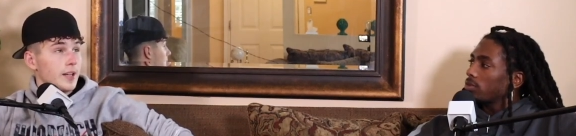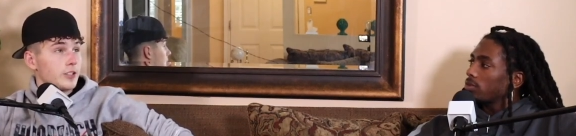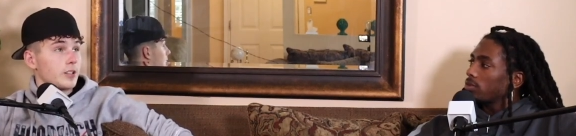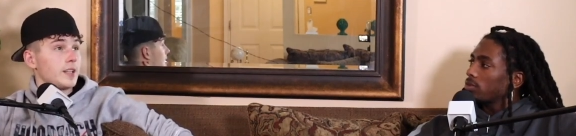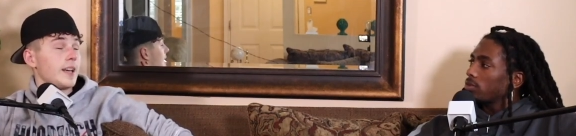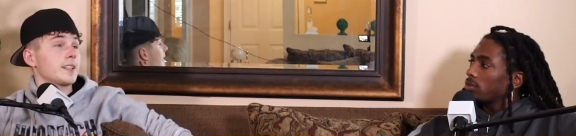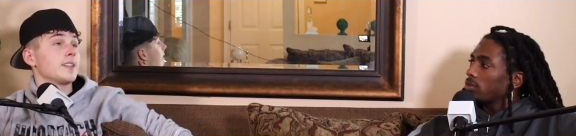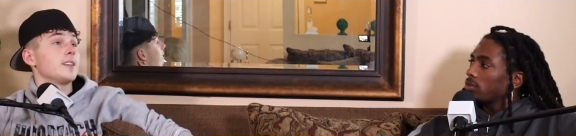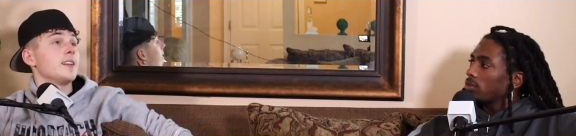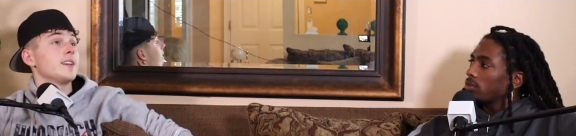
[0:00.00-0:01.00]

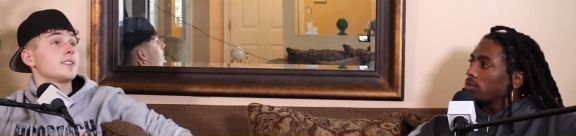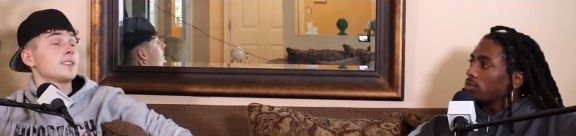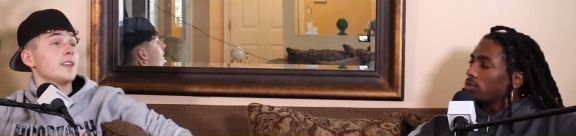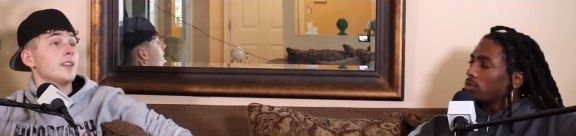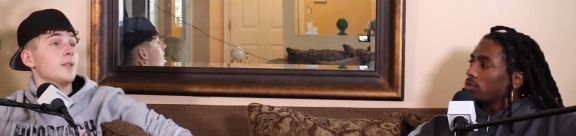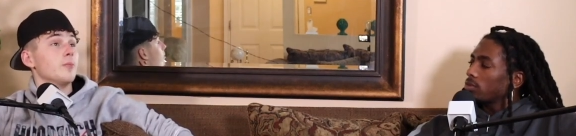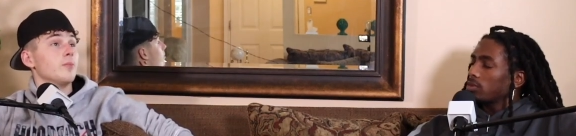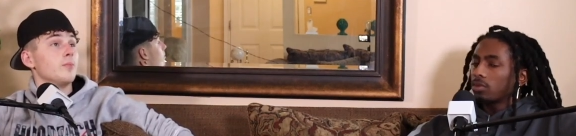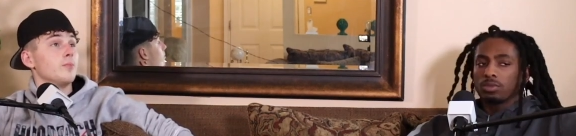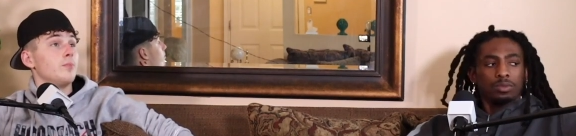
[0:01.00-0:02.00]
Speaker 1: interconnectedness and
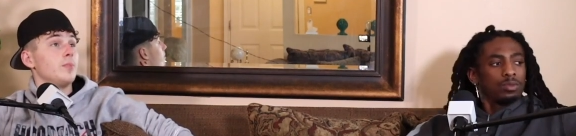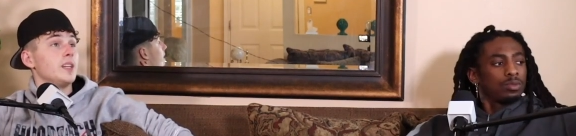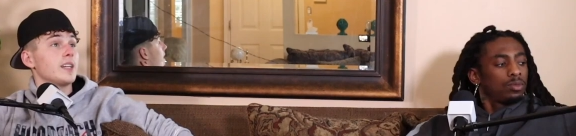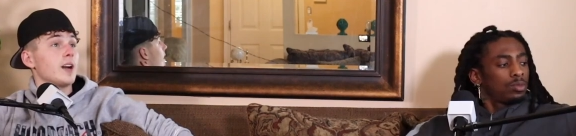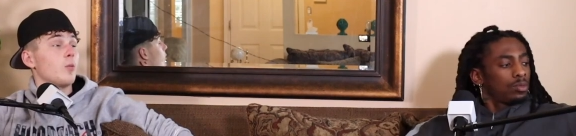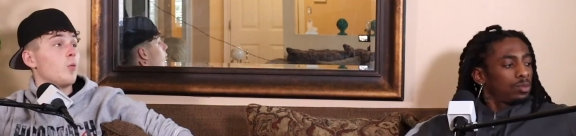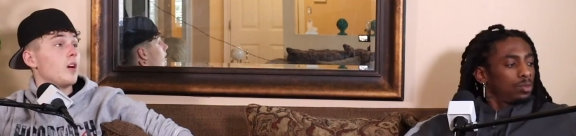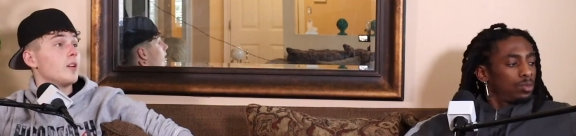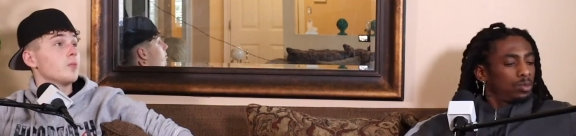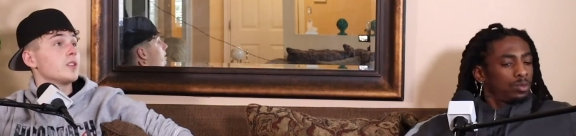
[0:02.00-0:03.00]
being at
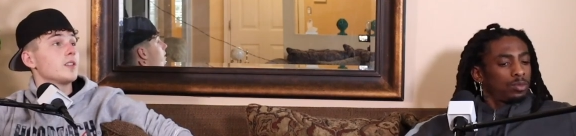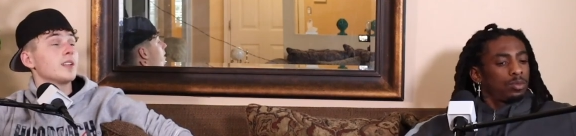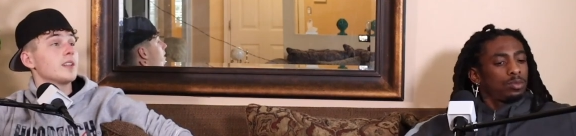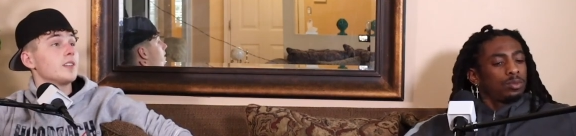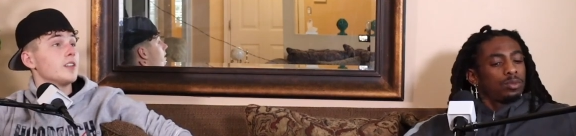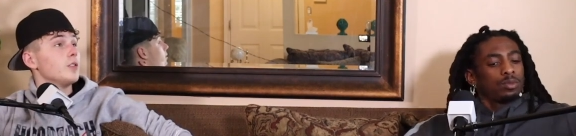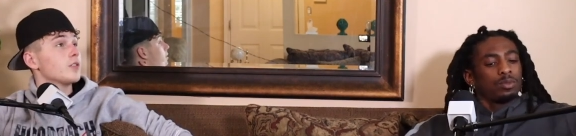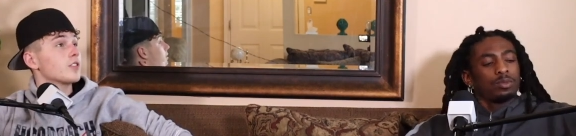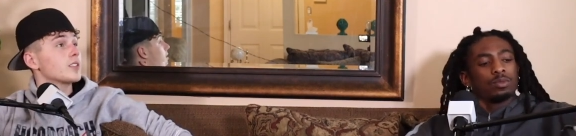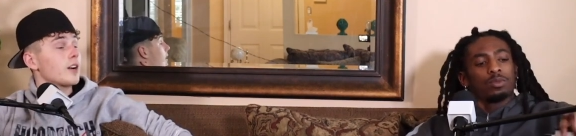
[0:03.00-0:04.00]
one with the like the
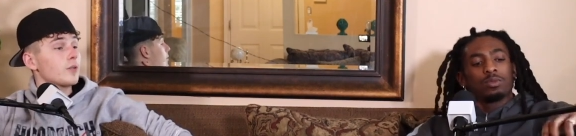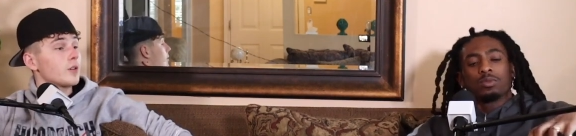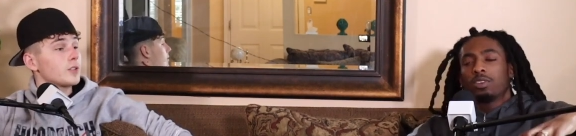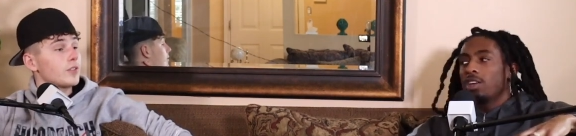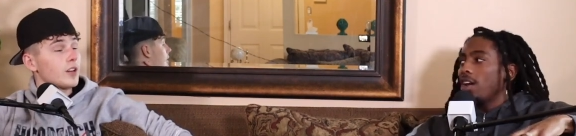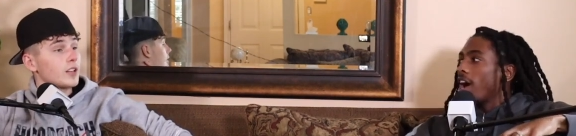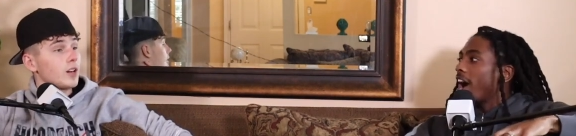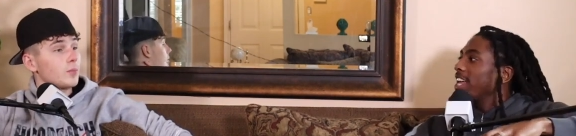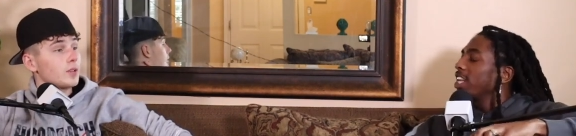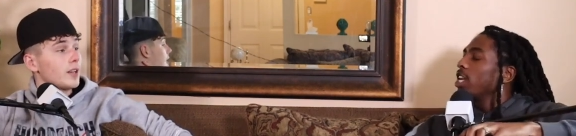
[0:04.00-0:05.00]
universe. I don't know, it's very
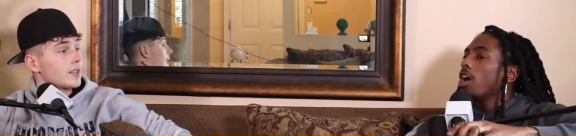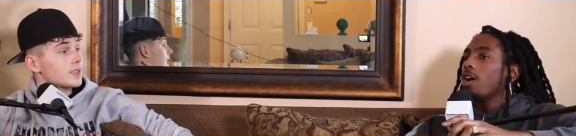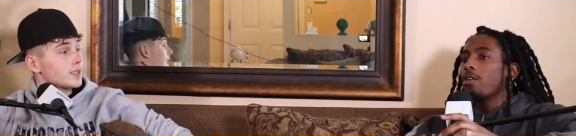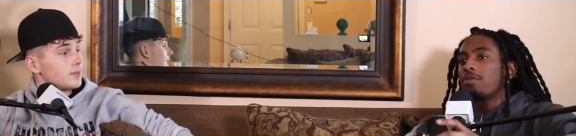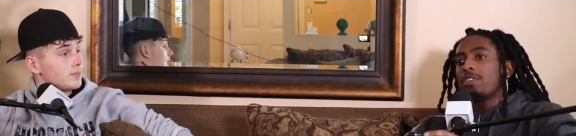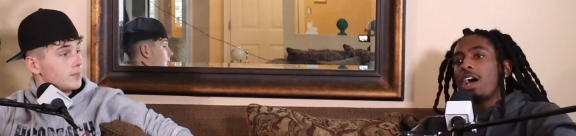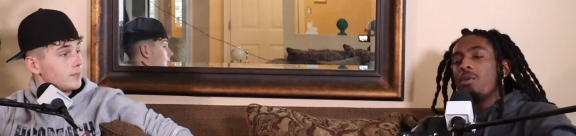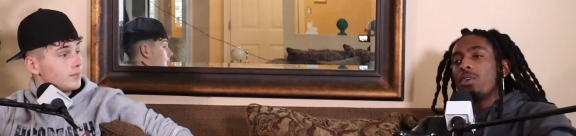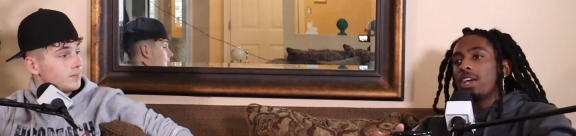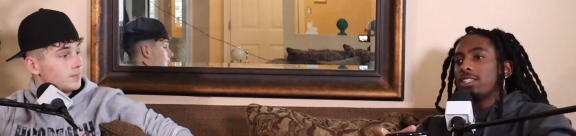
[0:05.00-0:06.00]
complex. I love
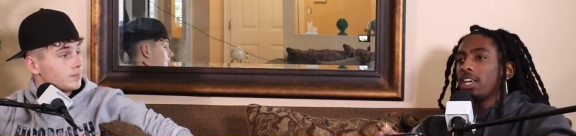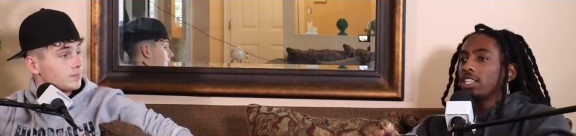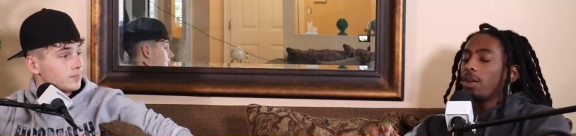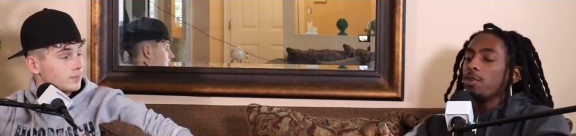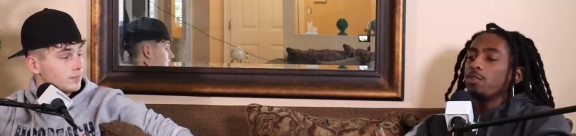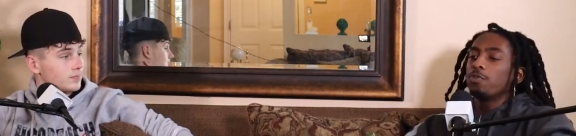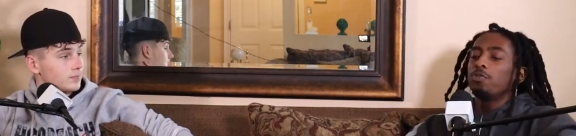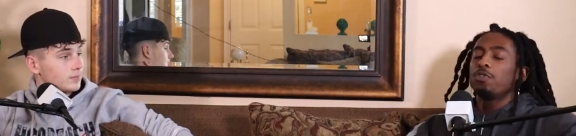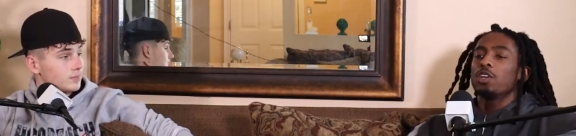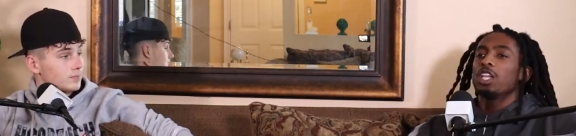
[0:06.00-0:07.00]
that
Speaker 2: when I take them and you
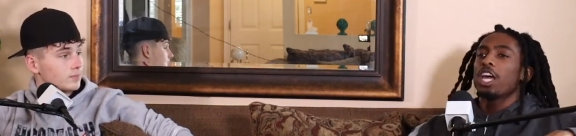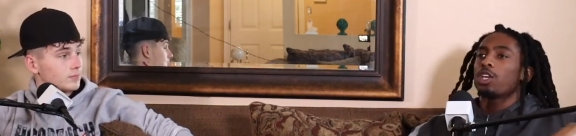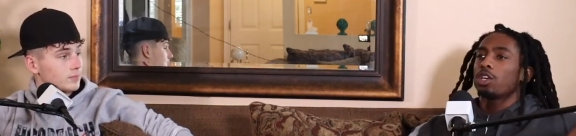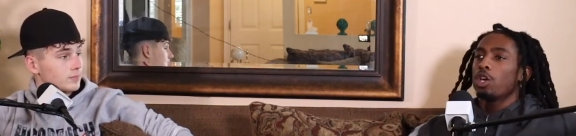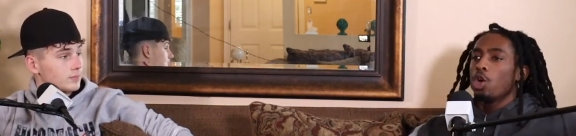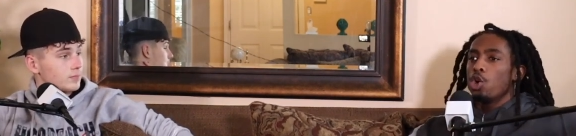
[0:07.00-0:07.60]
feel like